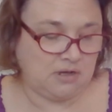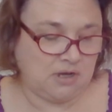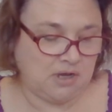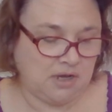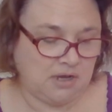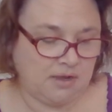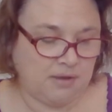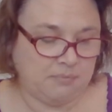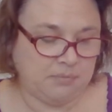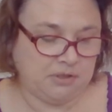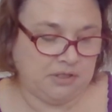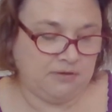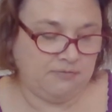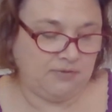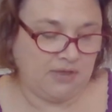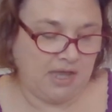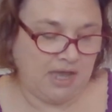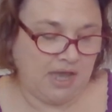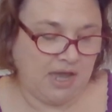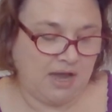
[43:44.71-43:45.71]
Um, I believe
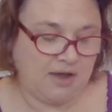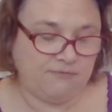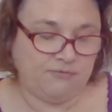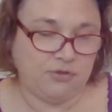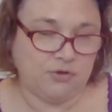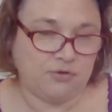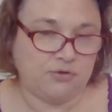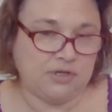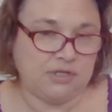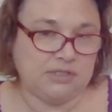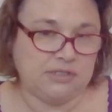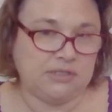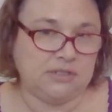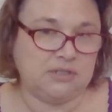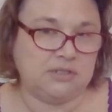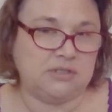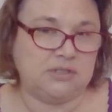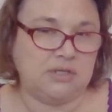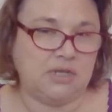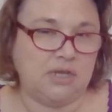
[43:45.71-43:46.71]
they have
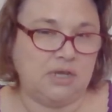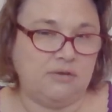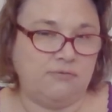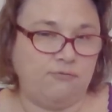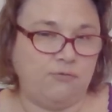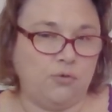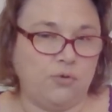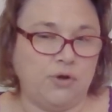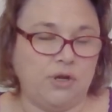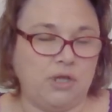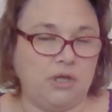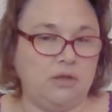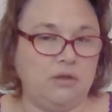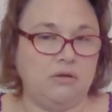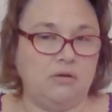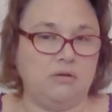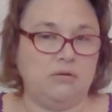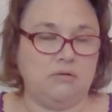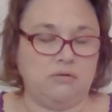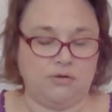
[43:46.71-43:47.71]
36 and
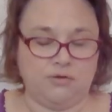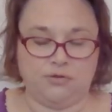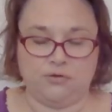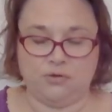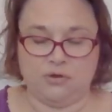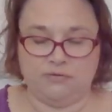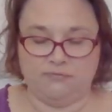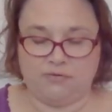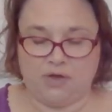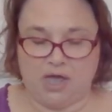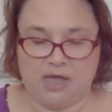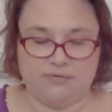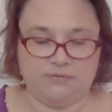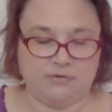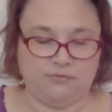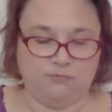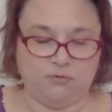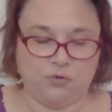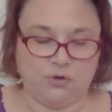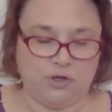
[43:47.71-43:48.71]
40 or 35
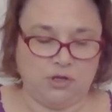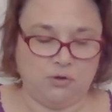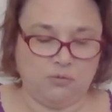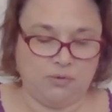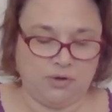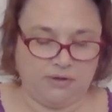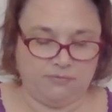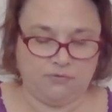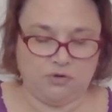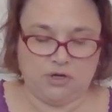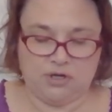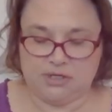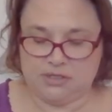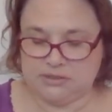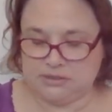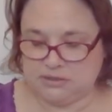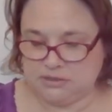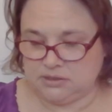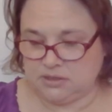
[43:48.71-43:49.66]
and 40 or whatever it is.